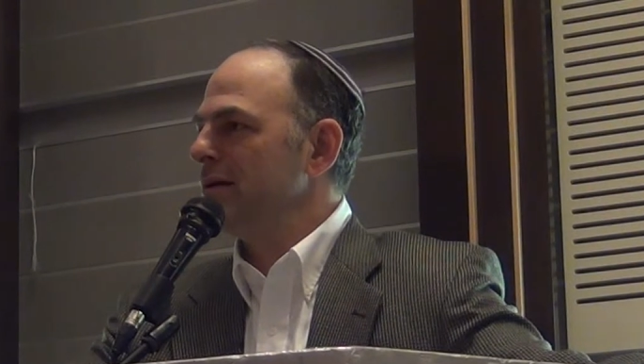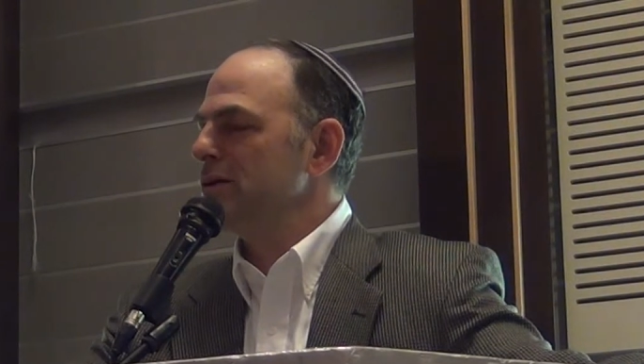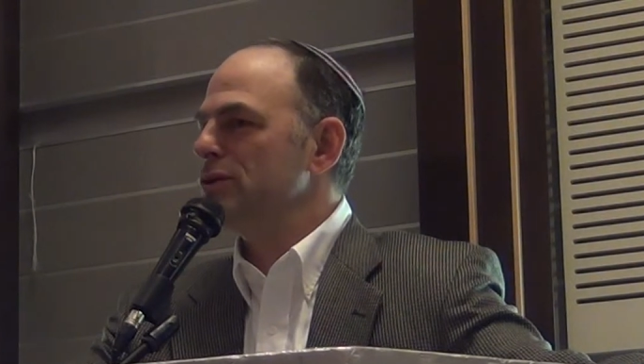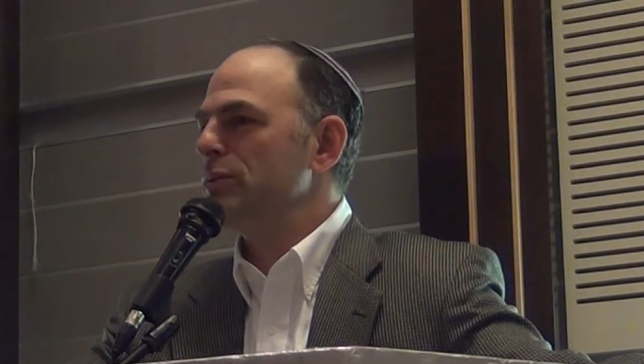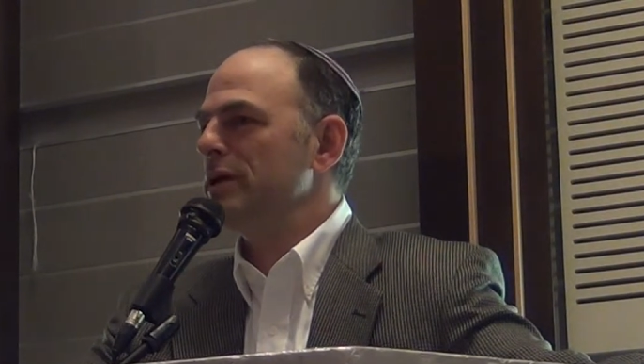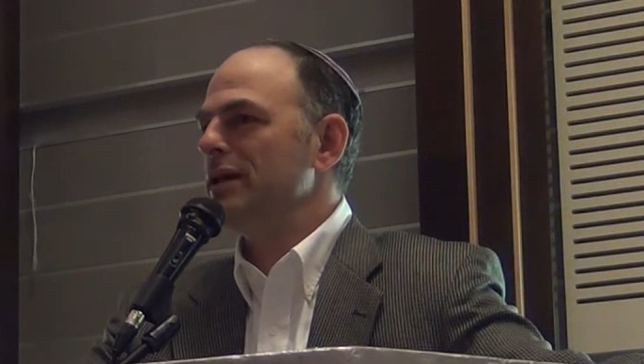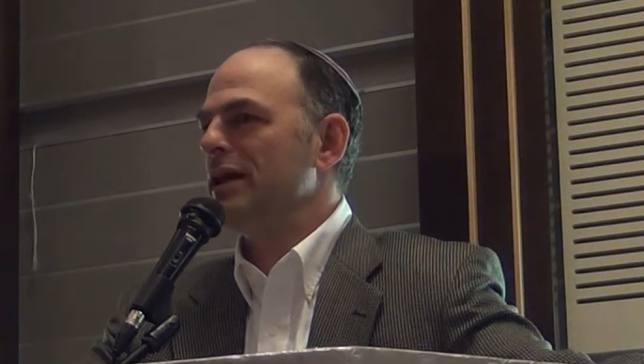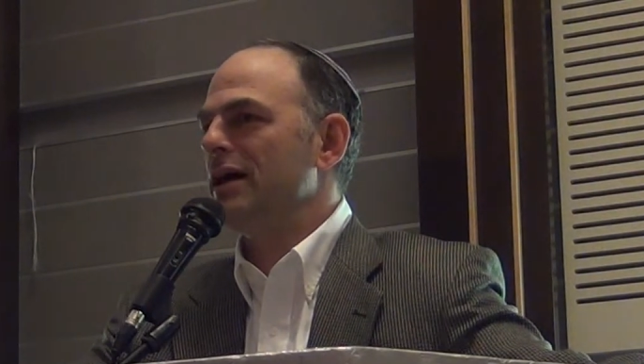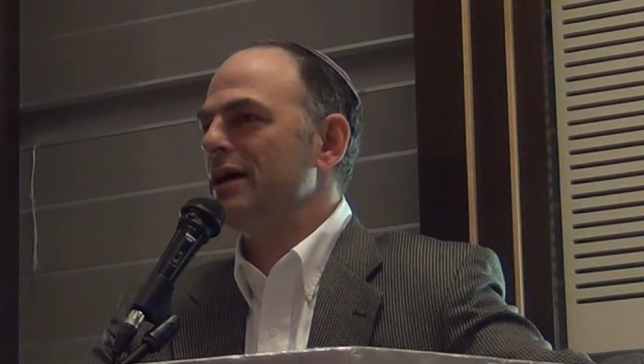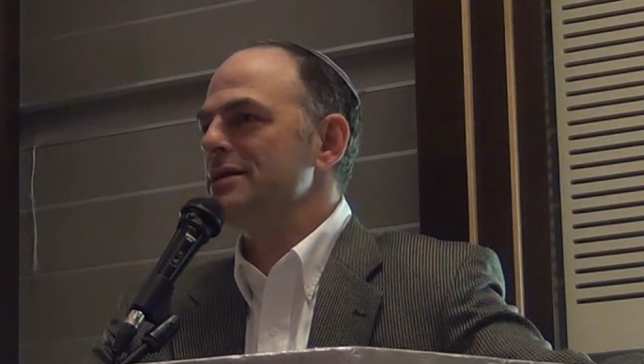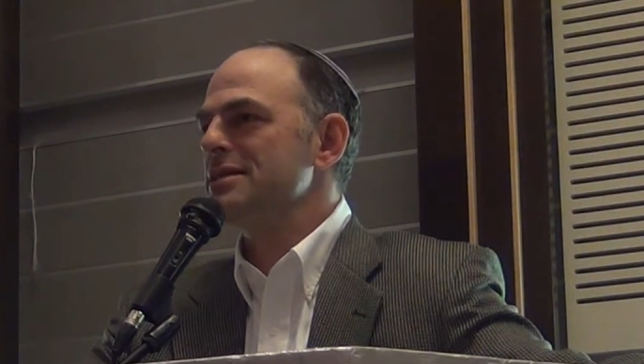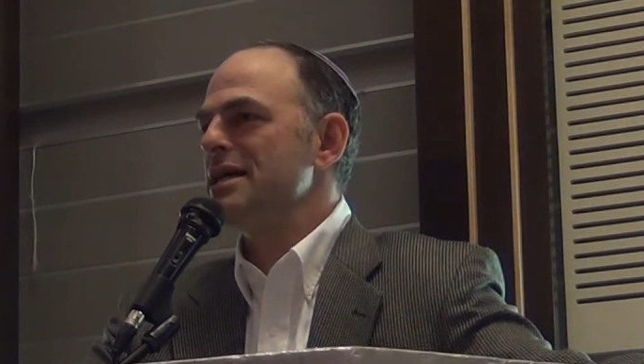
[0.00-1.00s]
to
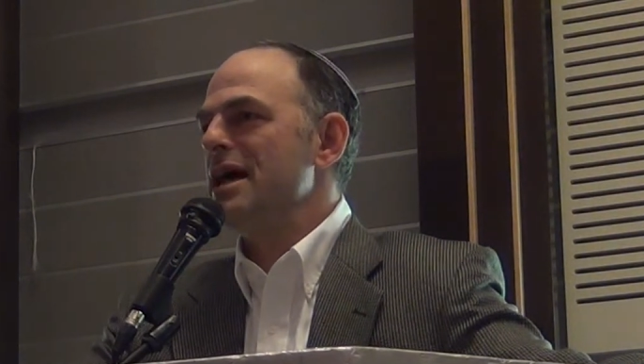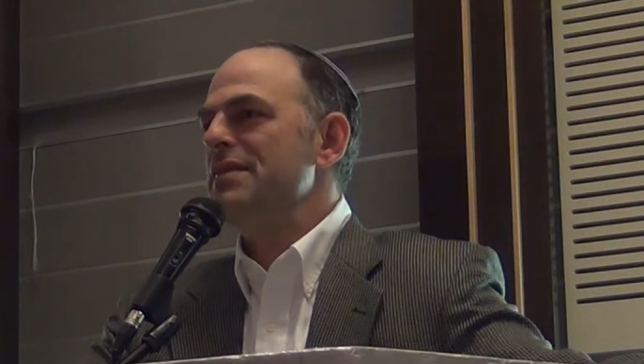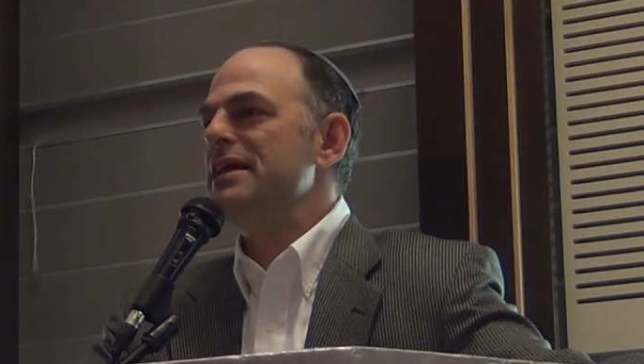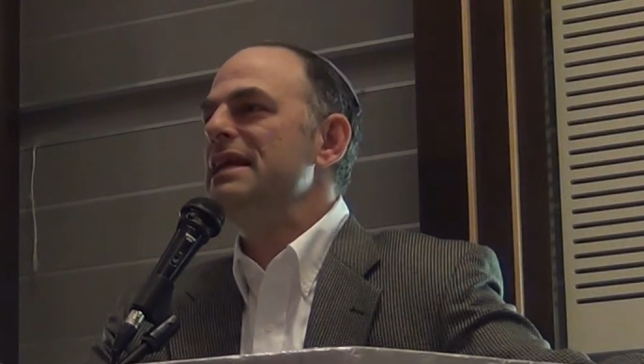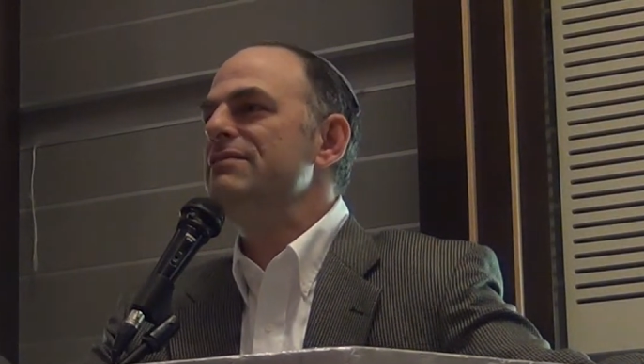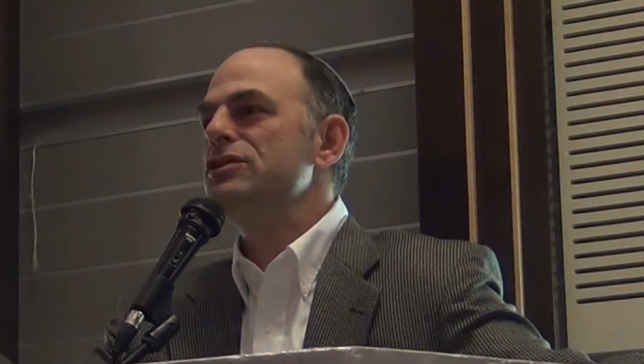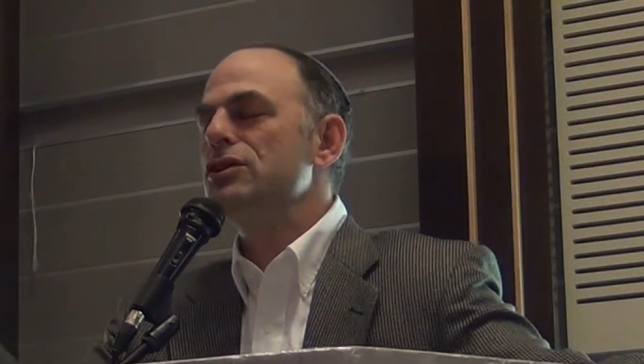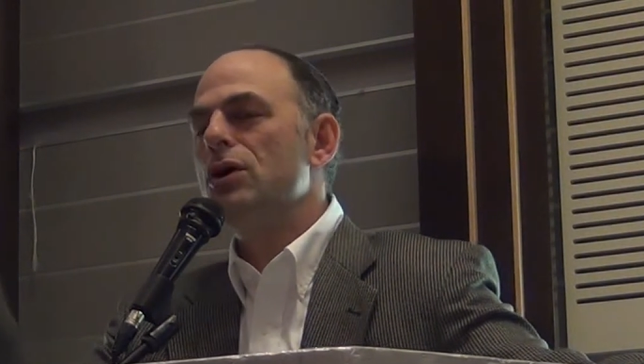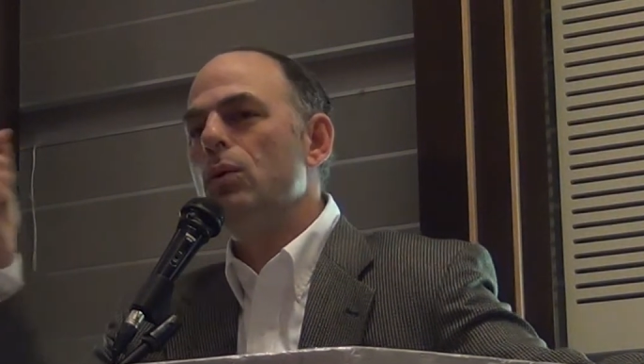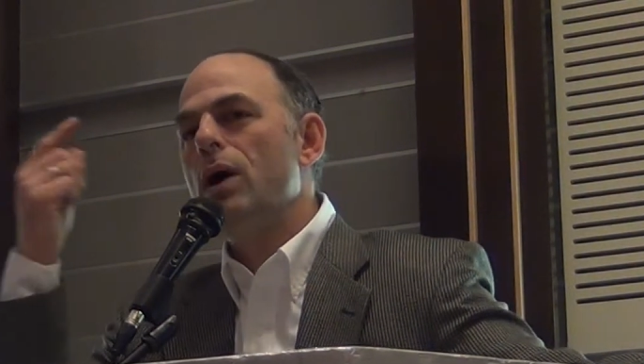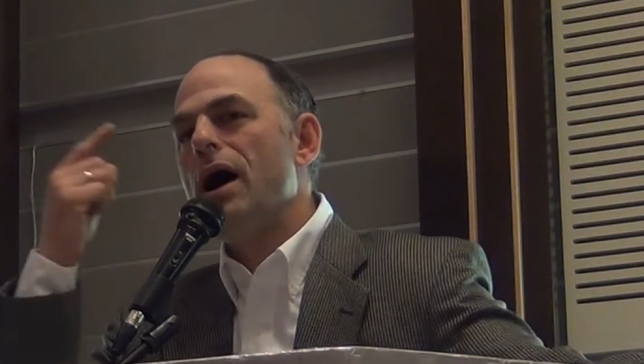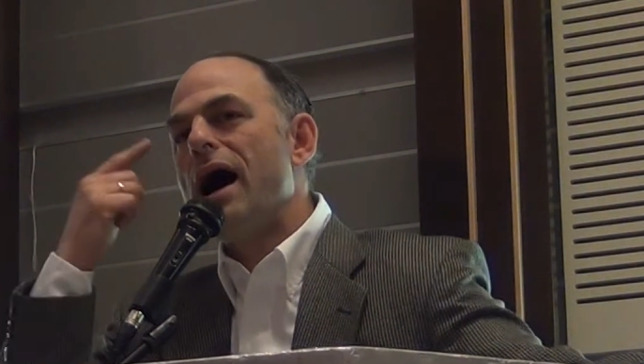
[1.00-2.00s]
realize that even
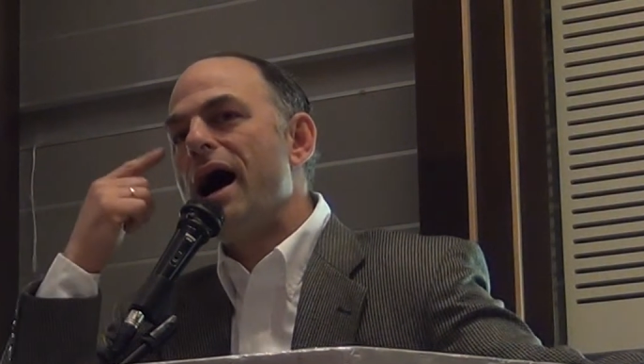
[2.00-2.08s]
though